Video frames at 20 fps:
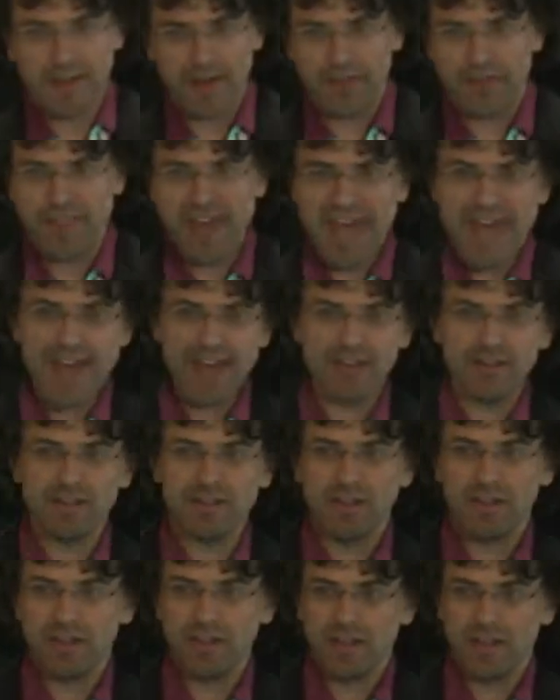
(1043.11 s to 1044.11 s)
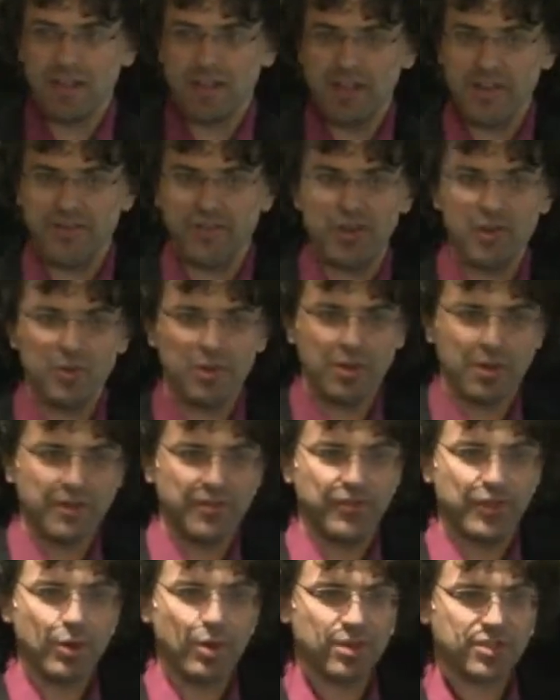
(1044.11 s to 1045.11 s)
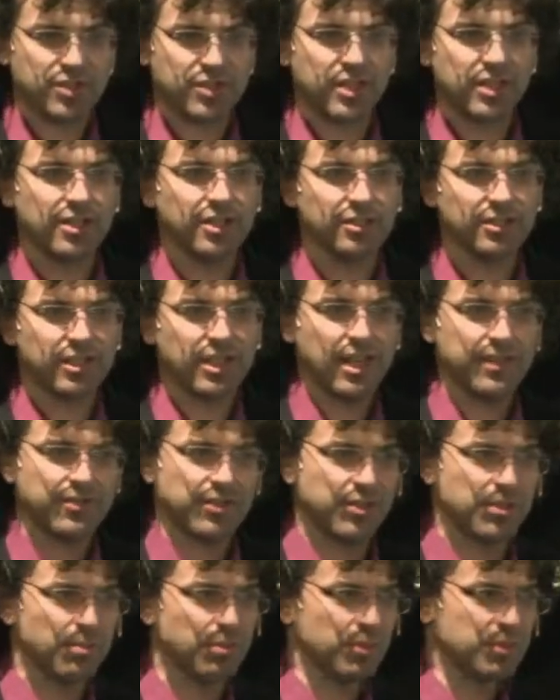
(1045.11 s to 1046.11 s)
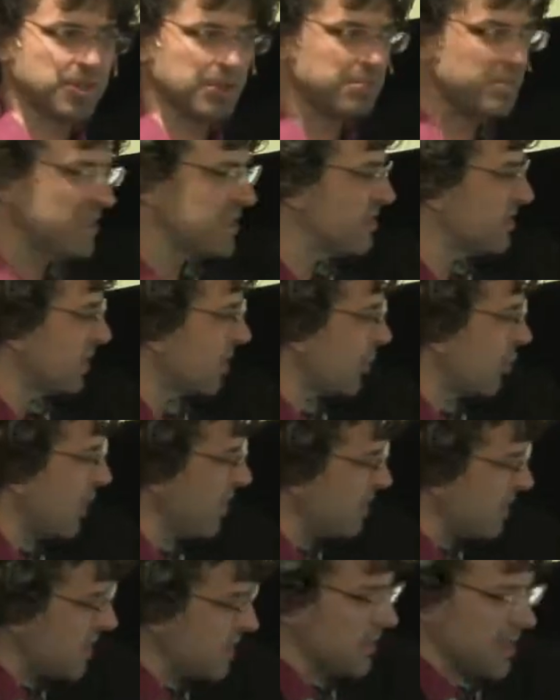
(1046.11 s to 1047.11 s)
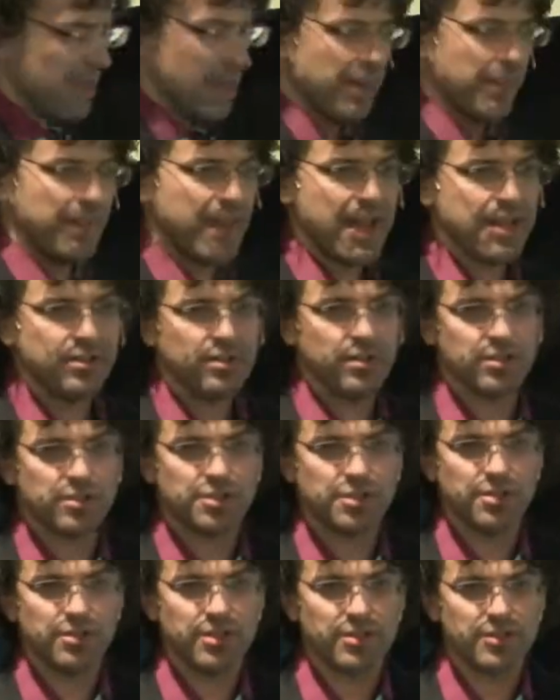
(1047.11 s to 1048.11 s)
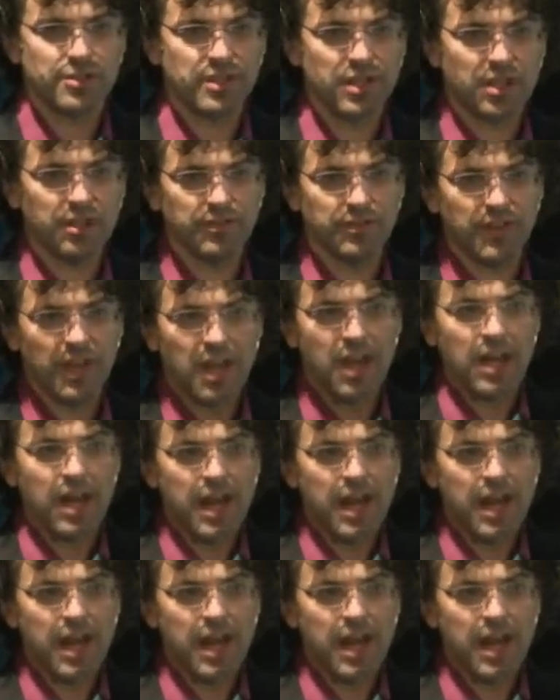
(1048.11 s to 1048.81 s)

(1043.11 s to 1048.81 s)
Now that, if you are skilled and have some decent equipment, that you can shoot yourself.